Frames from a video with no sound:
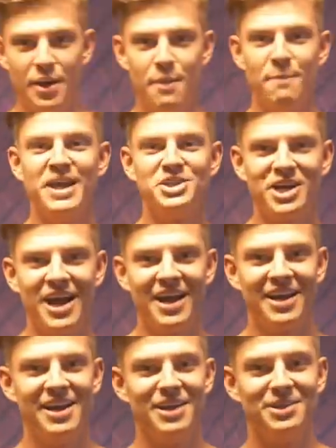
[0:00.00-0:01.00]
a major
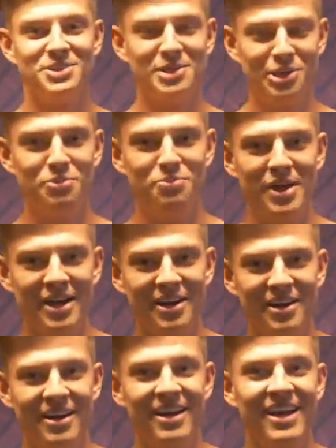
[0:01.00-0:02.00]
hack here to look
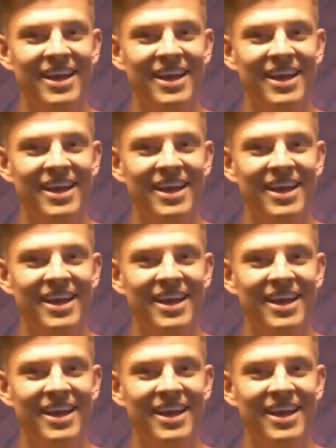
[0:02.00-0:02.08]
bigger